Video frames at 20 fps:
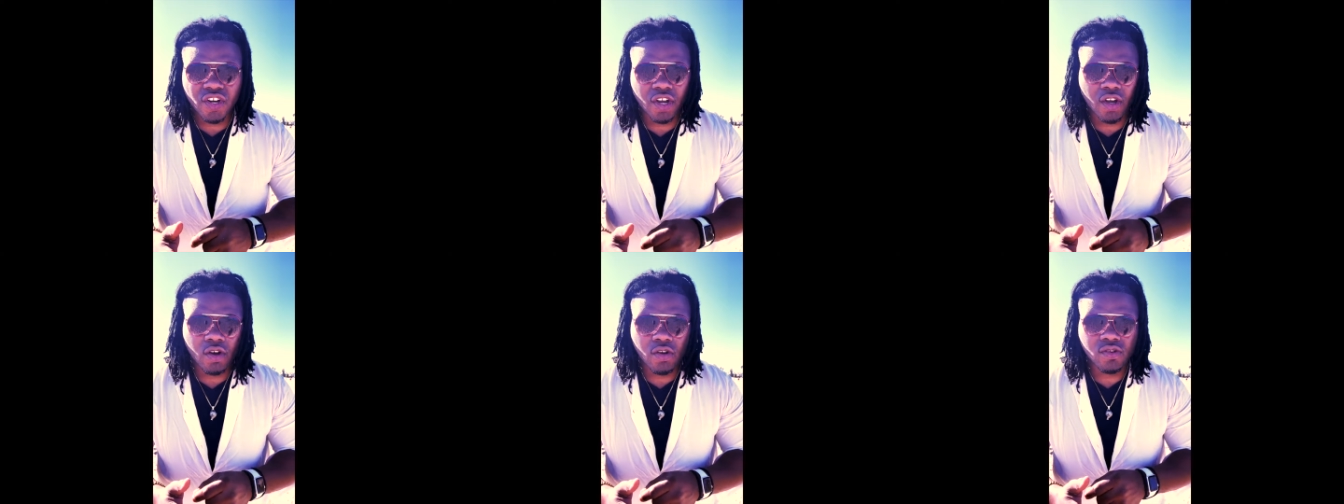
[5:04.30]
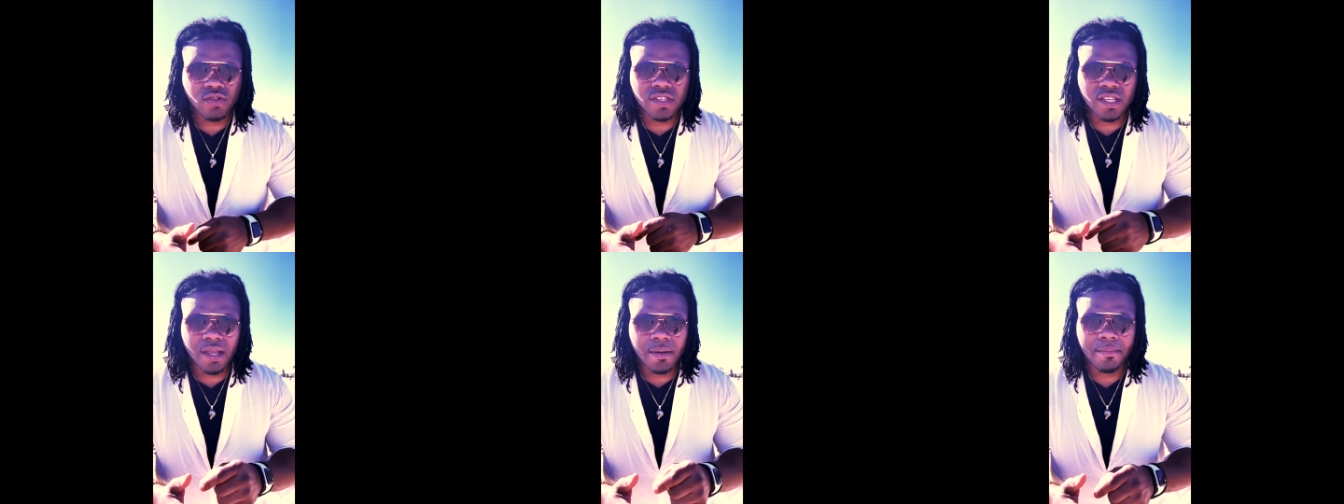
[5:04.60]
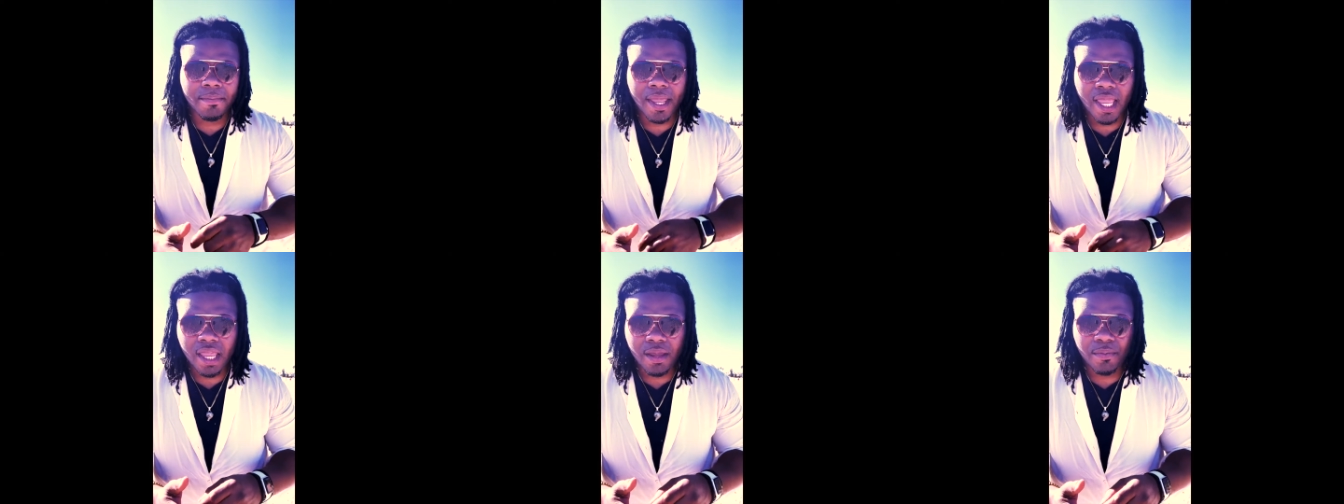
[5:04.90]
goals
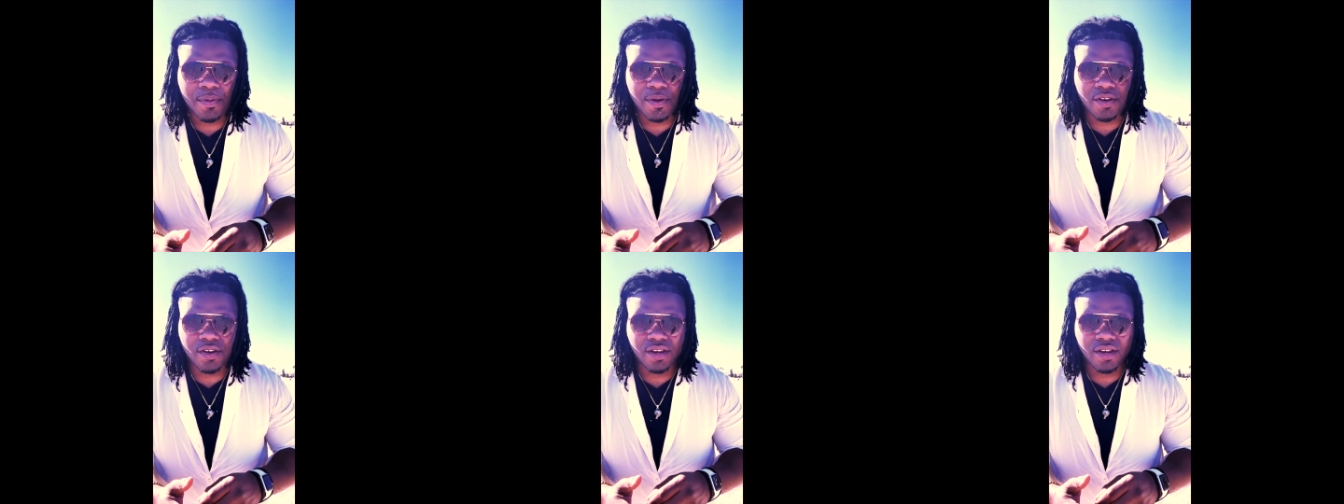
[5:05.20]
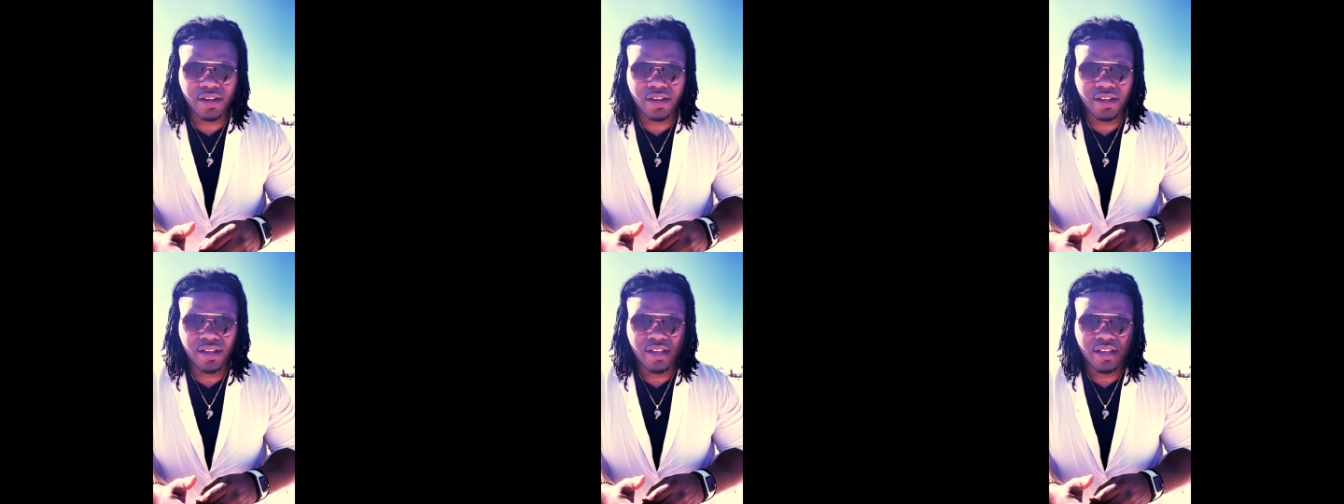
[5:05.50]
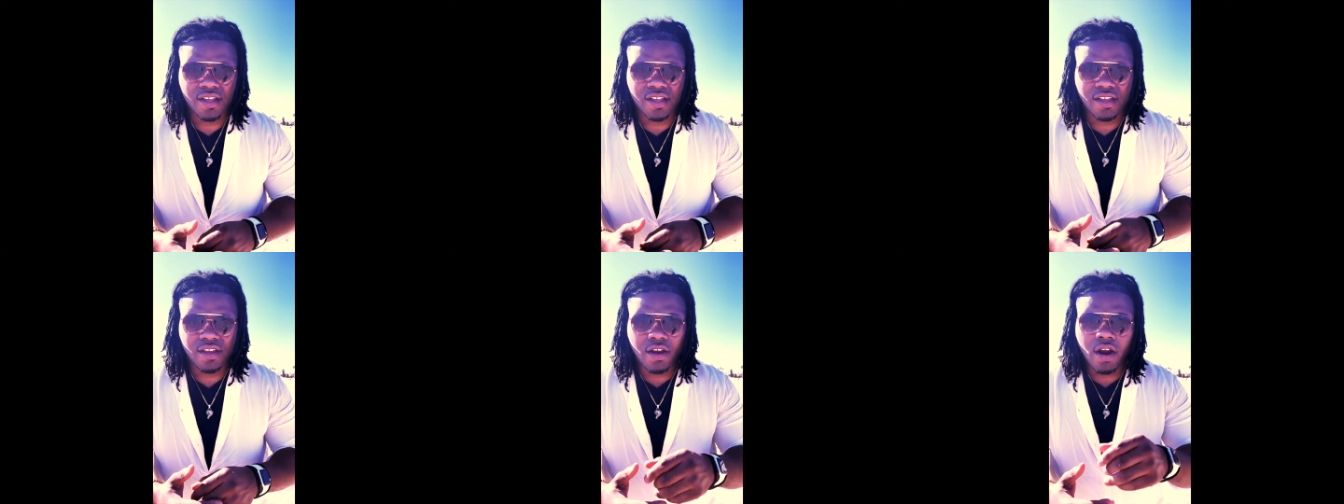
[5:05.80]
on paper,
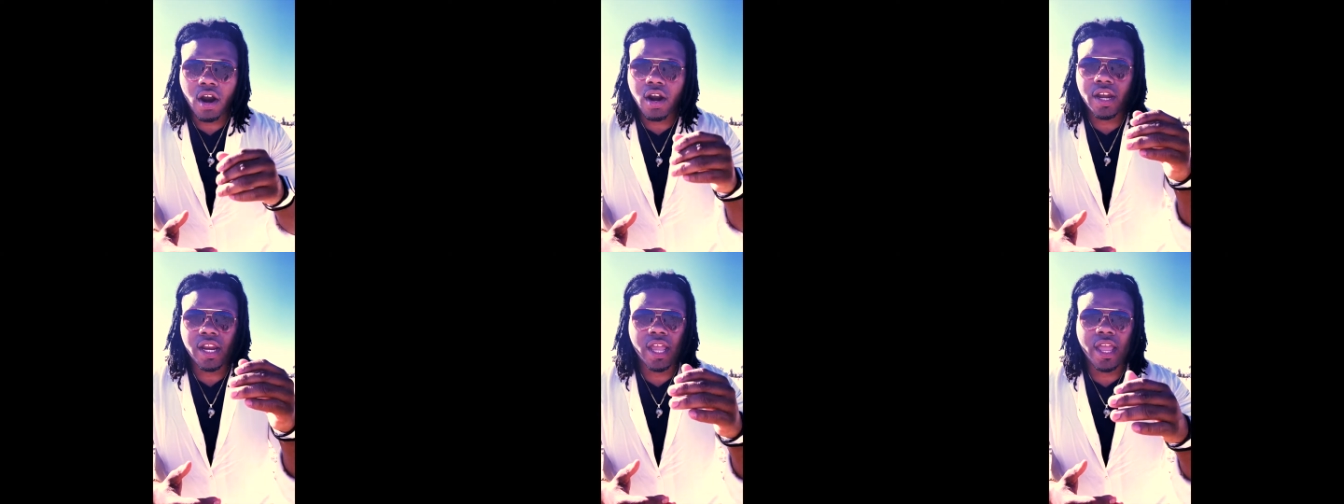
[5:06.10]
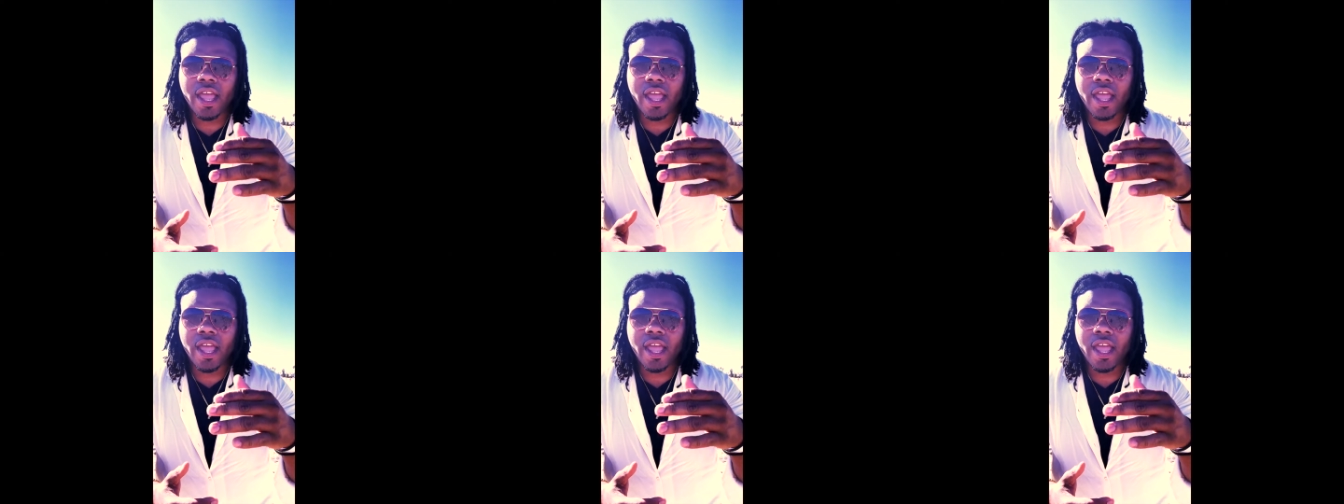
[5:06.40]
you're already